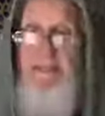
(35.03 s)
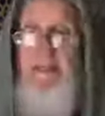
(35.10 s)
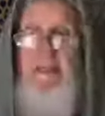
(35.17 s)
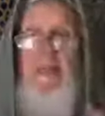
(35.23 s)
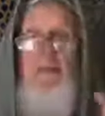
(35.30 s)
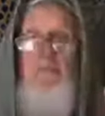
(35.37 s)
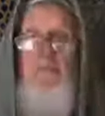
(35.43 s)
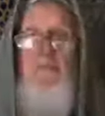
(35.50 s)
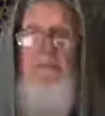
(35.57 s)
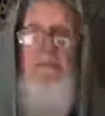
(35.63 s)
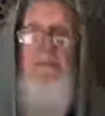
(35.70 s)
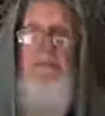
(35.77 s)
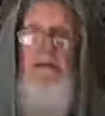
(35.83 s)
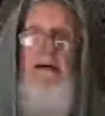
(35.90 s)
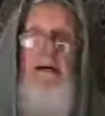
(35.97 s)
came to
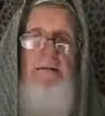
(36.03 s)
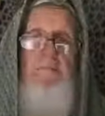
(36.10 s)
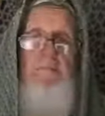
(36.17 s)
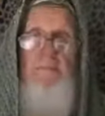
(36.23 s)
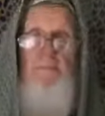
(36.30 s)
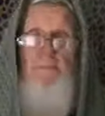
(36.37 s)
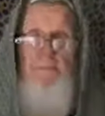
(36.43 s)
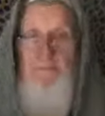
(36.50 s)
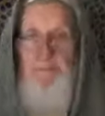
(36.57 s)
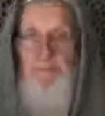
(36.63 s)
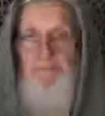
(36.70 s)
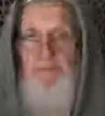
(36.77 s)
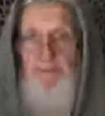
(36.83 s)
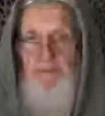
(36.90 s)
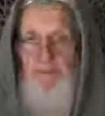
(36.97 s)
Islam from
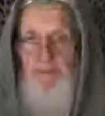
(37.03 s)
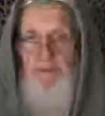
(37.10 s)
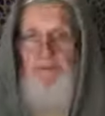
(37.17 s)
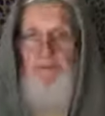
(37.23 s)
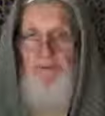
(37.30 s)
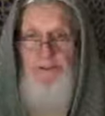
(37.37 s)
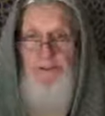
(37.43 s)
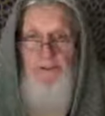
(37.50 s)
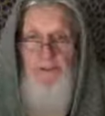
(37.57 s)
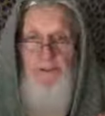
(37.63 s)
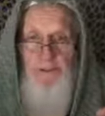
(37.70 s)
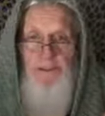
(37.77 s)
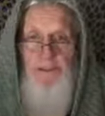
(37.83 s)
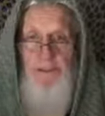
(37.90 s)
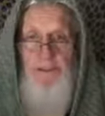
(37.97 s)
something that we were just
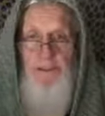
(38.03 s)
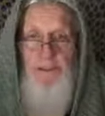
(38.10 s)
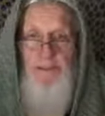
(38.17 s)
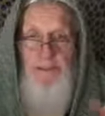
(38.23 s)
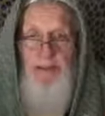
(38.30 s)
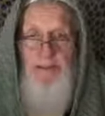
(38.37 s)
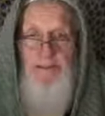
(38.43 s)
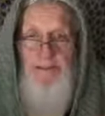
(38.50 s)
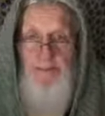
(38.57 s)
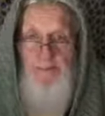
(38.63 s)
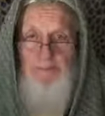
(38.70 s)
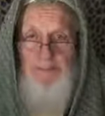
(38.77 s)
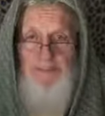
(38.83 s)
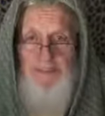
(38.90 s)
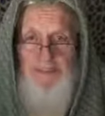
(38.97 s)
doing in the last
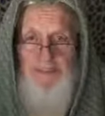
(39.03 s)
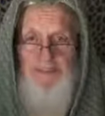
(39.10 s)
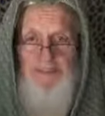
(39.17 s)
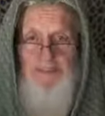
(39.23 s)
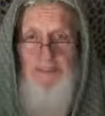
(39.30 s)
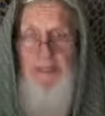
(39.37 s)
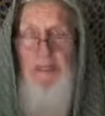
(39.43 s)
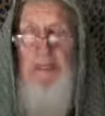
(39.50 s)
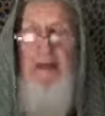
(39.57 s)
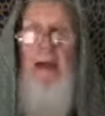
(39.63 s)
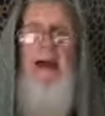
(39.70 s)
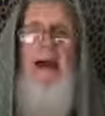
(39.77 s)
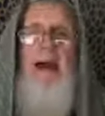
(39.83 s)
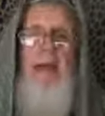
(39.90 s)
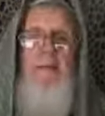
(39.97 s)
couple of days,
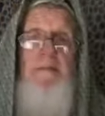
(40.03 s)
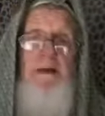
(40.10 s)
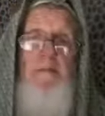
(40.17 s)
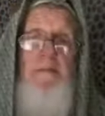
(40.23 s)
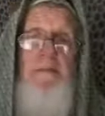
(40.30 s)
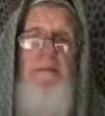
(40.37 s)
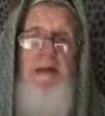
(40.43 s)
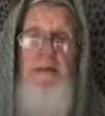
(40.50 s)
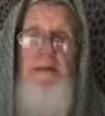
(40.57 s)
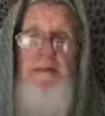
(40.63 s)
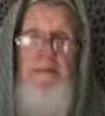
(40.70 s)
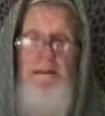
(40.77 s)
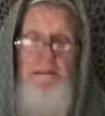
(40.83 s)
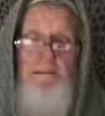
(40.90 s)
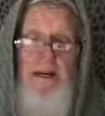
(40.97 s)
and they were telling
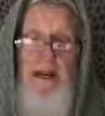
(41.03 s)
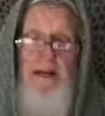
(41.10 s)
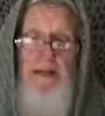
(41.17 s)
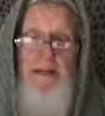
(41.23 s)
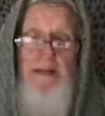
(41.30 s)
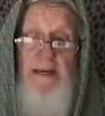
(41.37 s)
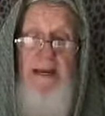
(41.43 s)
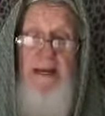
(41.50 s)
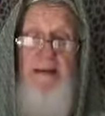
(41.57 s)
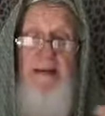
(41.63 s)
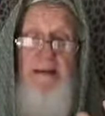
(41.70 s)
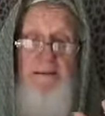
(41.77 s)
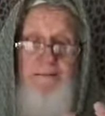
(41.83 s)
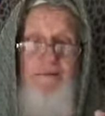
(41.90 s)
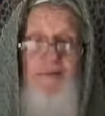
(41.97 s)
us about it, and
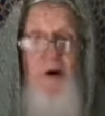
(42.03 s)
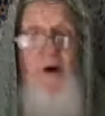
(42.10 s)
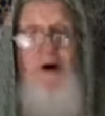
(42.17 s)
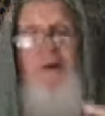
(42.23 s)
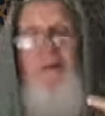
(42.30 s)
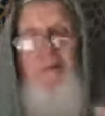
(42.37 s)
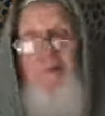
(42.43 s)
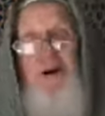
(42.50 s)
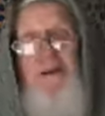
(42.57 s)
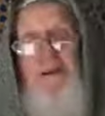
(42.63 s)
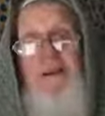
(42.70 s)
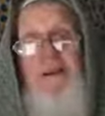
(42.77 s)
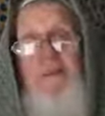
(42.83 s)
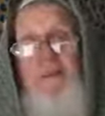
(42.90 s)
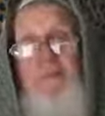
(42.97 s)
they saw it right
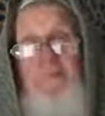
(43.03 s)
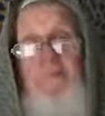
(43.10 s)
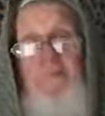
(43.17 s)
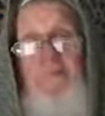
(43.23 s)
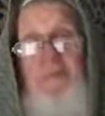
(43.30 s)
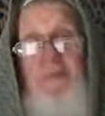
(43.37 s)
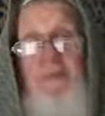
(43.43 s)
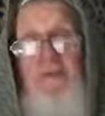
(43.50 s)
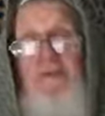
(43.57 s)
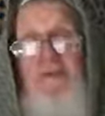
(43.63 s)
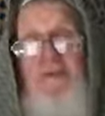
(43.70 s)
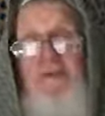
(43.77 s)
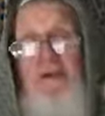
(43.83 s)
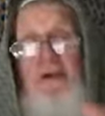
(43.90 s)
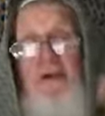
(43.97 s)
here from somebody
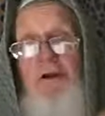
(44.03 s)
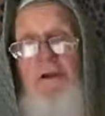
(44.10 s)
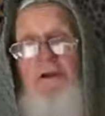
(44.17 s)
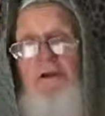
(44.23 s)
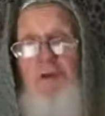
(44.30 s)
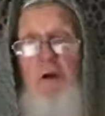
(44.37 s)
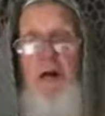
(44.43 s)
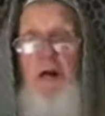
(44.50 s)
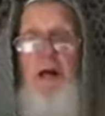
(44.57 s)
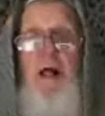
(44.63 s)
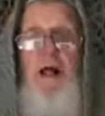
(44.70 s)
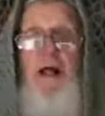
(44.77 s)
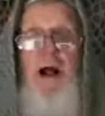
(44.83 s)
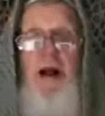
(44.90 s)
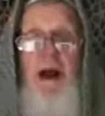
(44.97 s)
that shared it. So
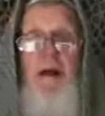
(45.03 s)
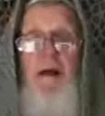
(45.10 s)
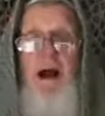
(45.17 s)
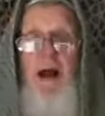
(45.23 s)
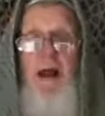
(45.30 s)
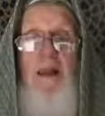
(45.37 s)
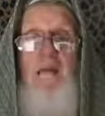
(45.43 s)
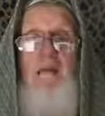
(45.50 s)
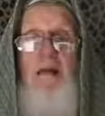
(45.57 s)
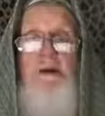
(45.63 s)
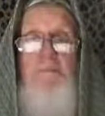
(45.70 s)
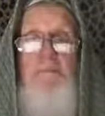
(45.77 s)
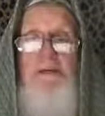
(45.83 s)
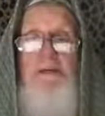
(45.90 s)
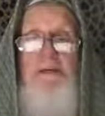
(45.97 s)
I highly
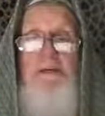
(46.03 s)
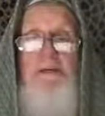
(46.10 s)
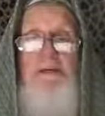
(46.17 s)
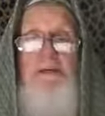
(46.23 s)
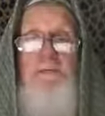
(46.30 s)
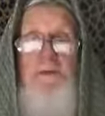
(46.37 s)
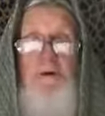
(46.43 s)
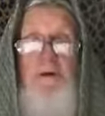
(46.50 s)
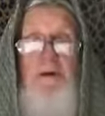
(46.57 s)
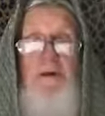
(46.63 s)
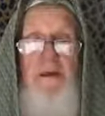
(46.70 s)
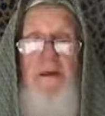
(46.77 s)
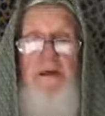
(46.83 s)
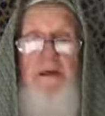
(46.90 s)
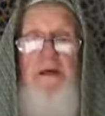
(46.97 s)
recommend you get with
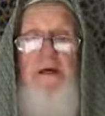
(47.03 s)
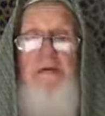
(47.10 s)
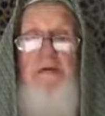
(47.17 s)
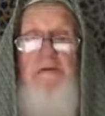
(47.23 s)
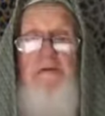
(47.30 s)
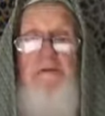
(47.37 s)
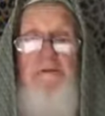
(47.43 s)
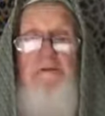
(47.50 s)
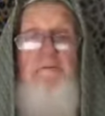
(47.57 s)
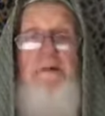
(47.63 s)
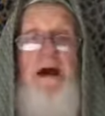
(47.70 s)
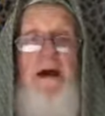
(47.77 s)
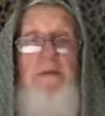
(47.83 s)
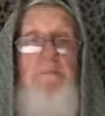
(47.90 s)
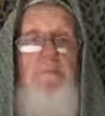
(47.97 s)
it and do
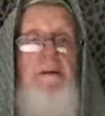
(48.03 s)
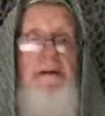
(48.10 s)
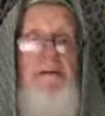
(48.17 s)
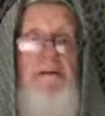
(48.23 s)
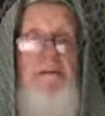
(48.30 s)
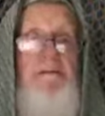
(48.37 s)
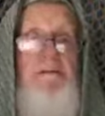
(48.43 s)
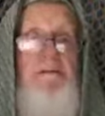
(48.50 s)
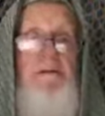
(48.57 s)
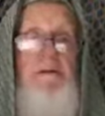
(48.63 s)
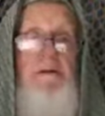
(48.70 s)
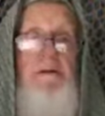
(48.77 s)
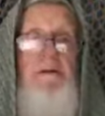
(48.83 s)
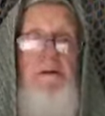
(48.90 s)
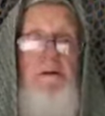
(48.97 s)
that, because
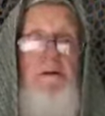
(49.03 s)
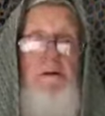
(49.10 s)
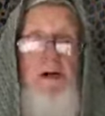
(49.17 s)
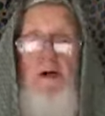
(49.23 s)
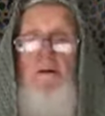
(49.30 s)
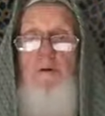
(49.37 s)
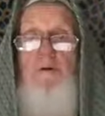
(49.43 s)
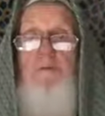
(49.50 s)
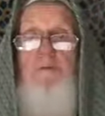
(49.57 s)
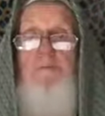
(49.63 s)
who knows,